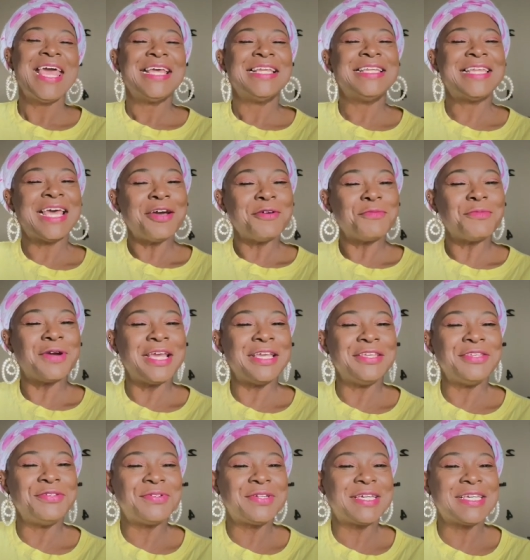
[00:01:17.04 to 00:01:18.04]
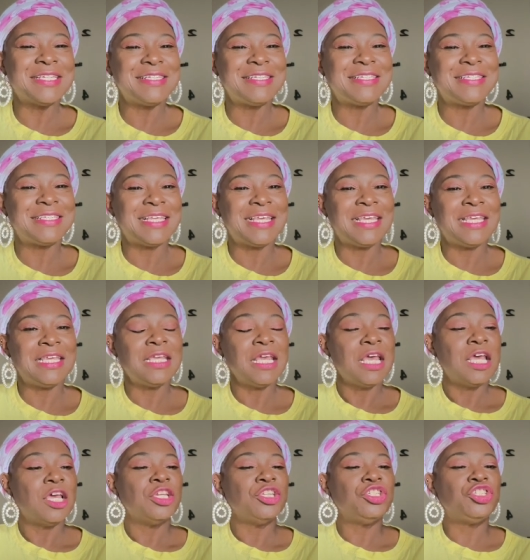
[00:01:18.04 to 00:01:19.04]
That way you can see
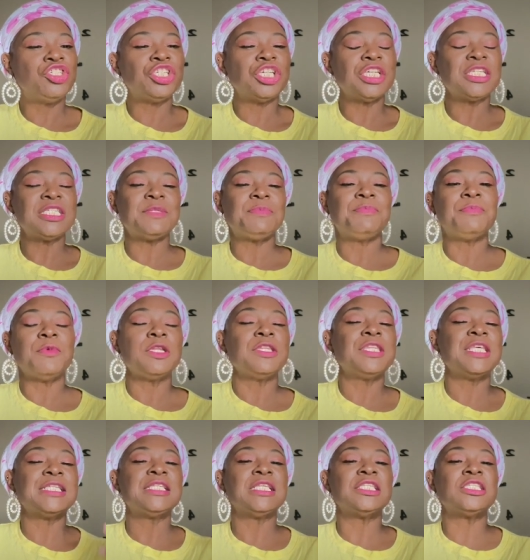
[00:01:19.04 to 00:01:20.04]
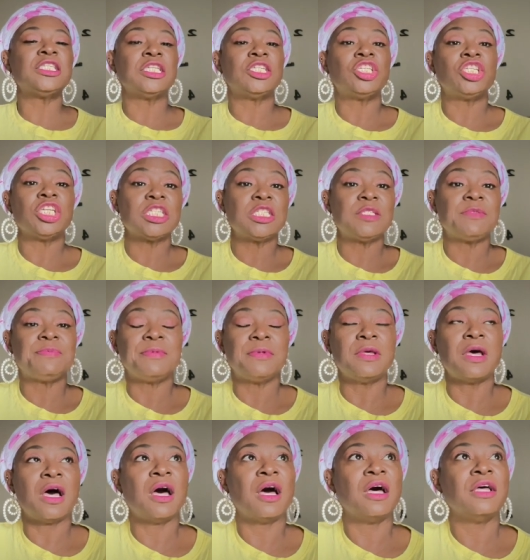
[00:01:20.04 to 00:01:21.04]
just, this is the just,
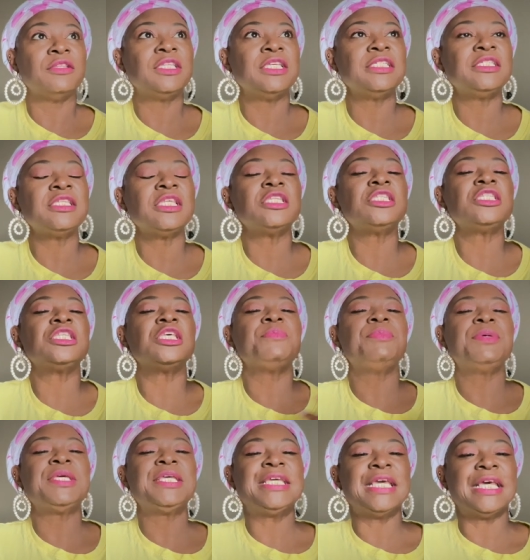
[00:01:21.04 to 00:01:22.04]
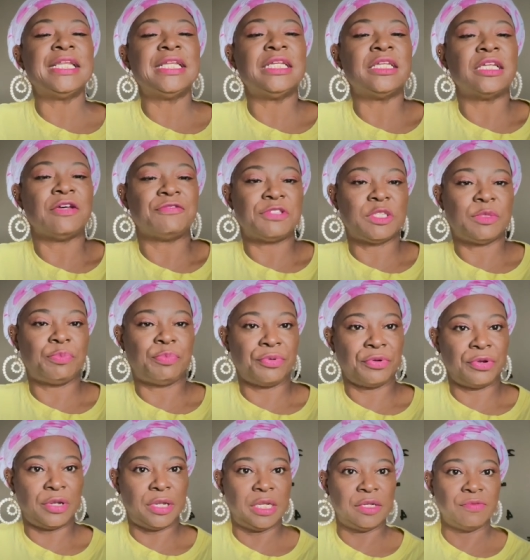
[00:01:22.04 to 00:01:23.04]
uh, this is the beginning of
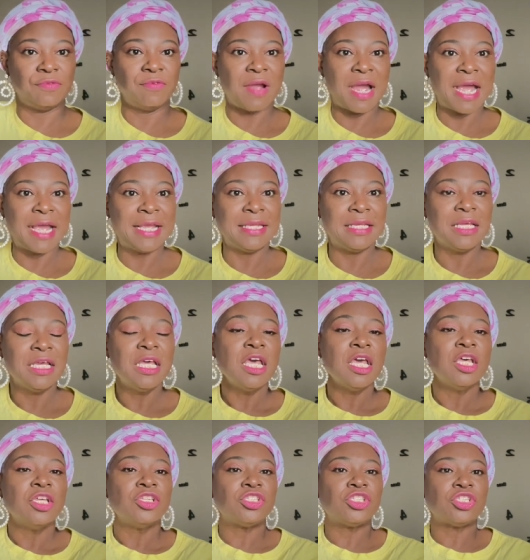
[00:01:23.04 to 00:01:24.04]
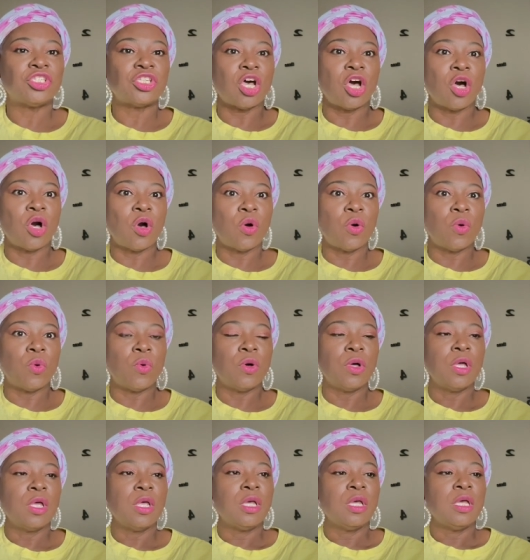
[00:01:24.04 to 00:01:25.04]
spring, right? So
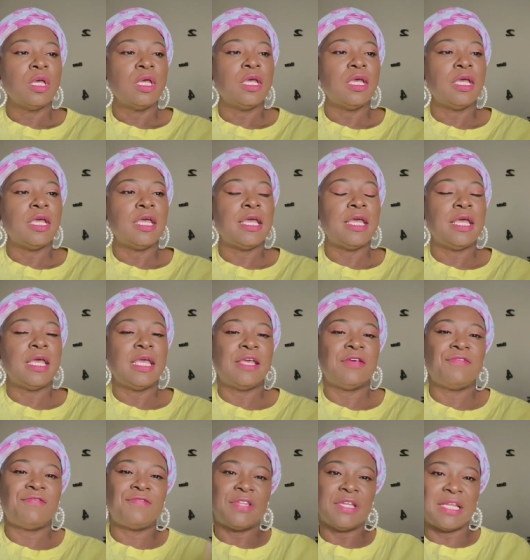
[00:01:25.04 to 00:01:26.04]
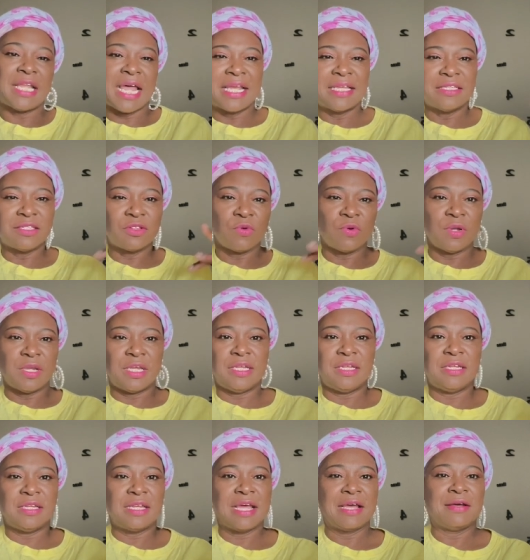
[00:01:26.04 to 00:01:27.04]
if the light is going
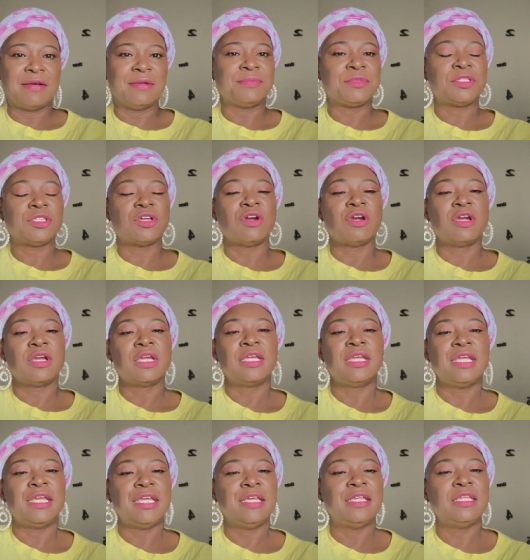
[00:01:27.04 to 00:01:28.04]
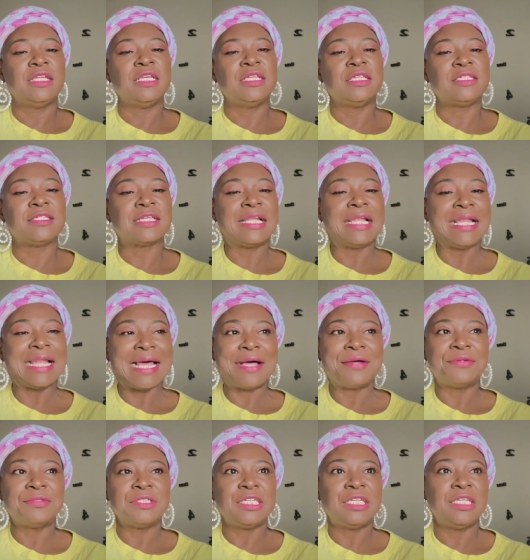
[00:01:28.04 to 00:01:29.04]
in and out, I'm sorry, it is
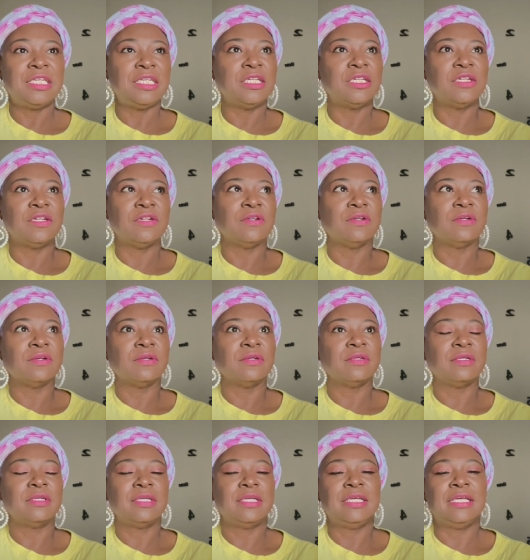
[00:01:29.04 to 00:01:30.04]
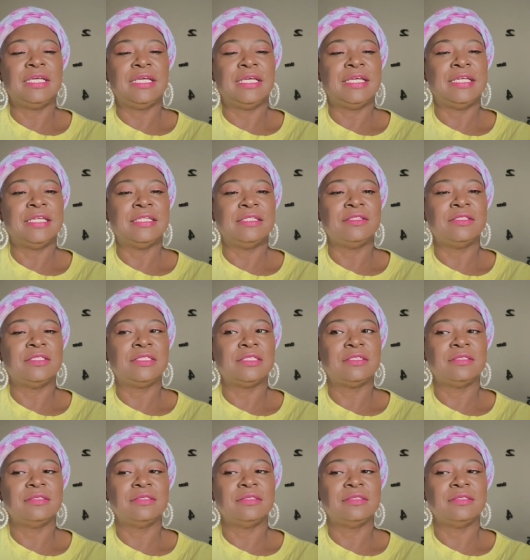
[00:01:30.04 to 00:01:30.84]
cloudy here, and